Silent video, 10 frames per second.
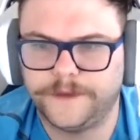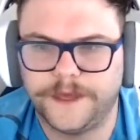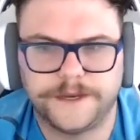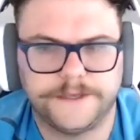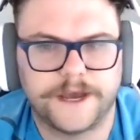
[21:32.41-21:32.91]

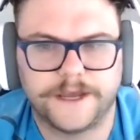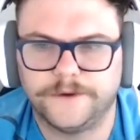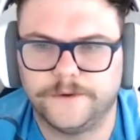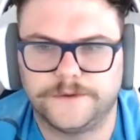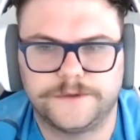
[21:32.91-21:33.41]
getting
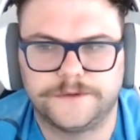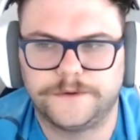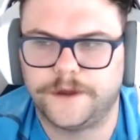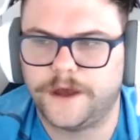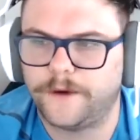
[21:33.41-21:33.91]
diagnosed
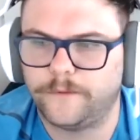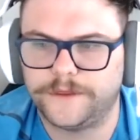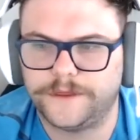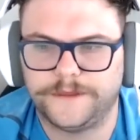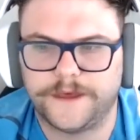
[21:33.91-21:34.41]
uh,
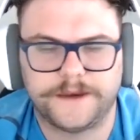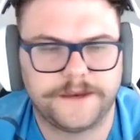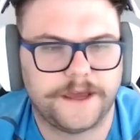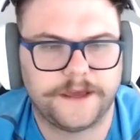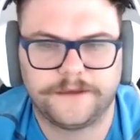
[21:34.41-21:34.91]
within that
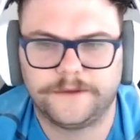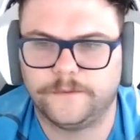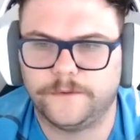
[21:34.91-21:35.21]
day